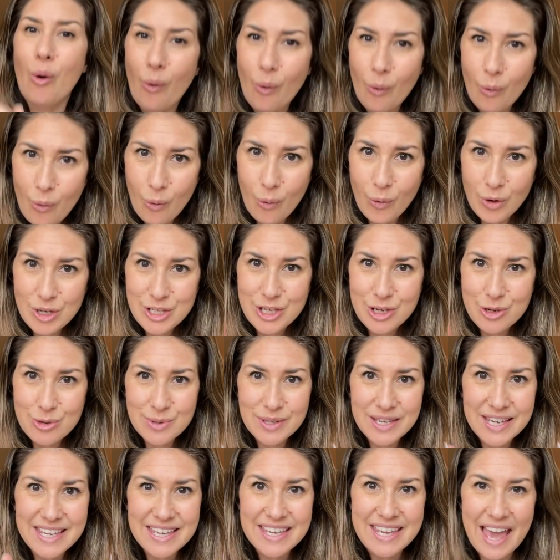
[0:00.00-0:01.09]
or you
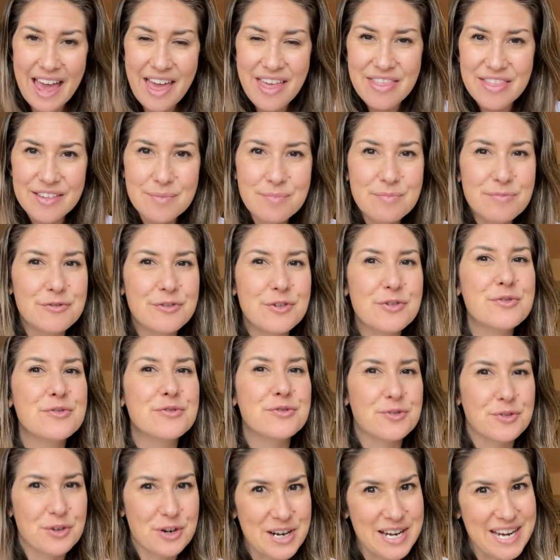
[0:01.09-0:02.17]
can get them for
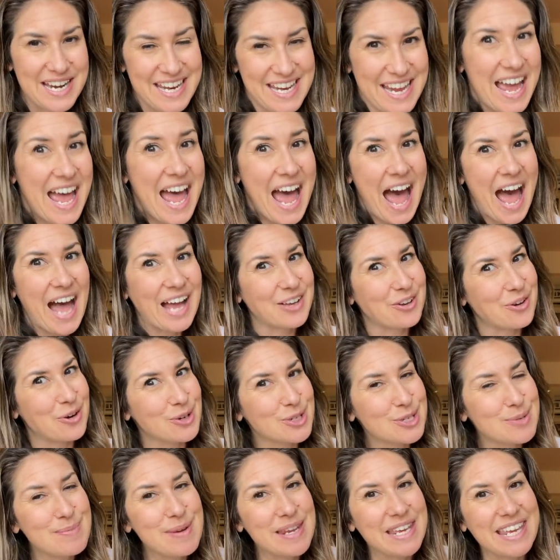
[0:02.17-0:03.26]
free at
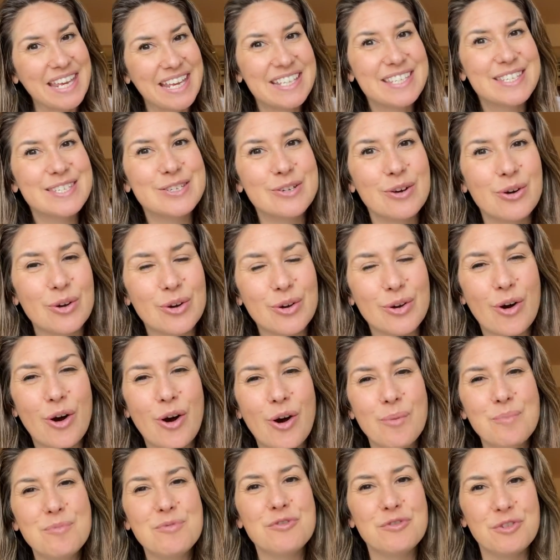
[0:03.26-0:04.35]

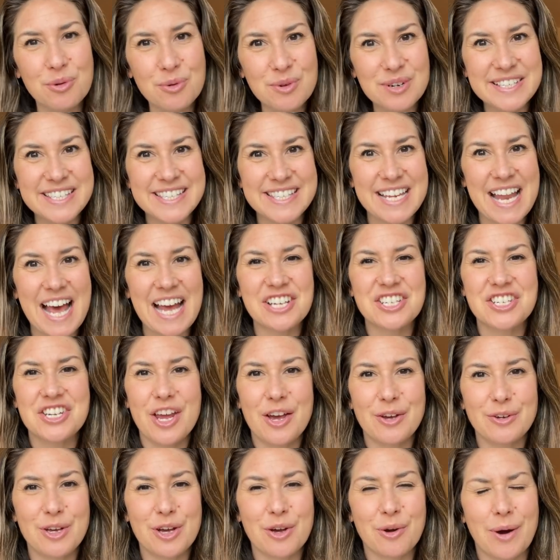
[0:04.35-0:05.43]
cosmickids.com forward slash
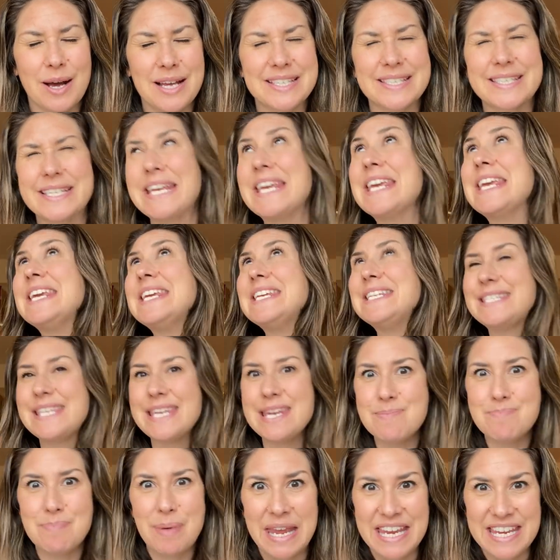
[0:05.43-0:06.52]
yoga quest.
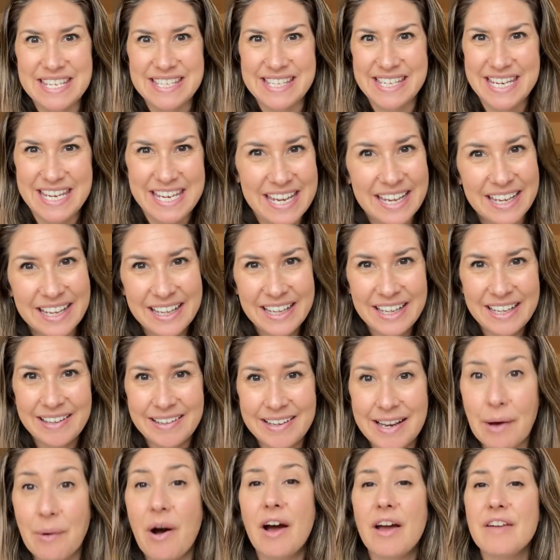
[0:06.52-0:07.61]
Easy peasy.
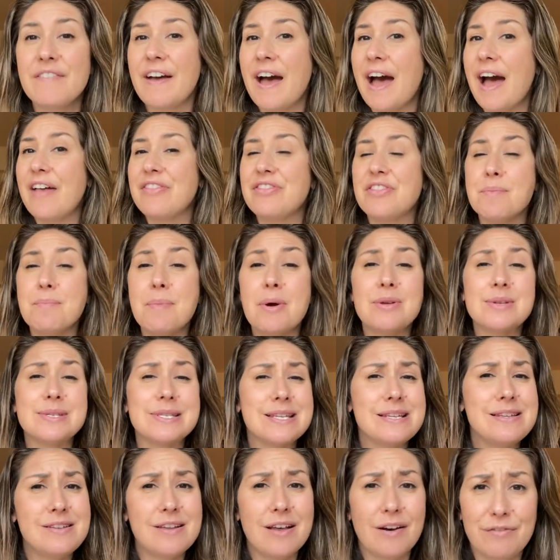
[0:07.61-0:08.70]
Now, I've had the most
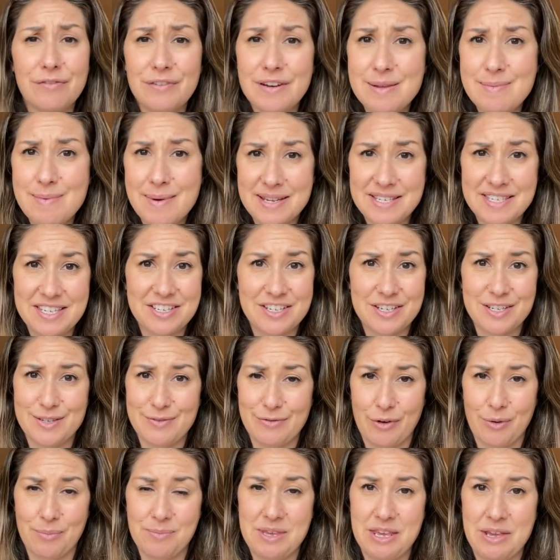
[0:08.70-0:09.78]
lovely messages
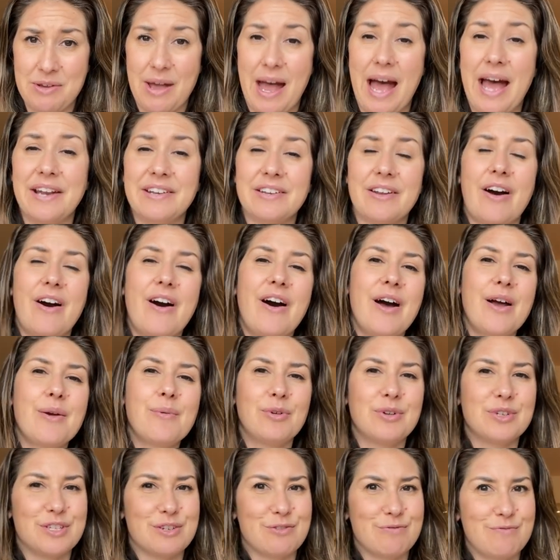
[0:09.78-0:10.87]
from you, and I
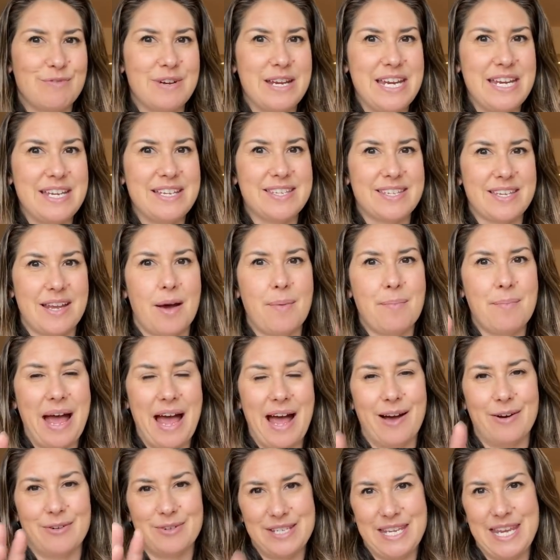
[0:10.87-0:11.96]
want to read some
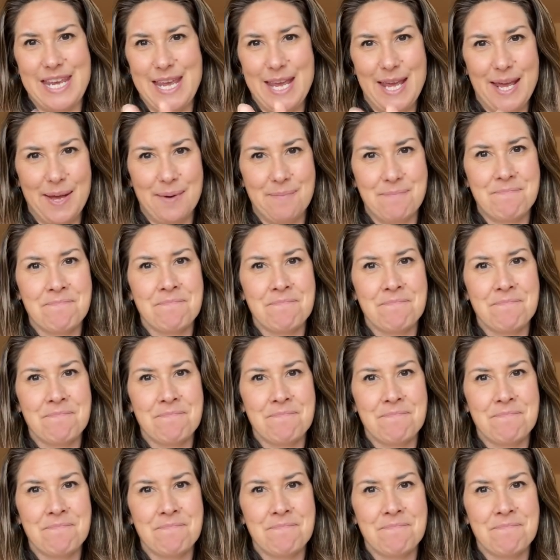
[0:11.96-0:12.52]
out here.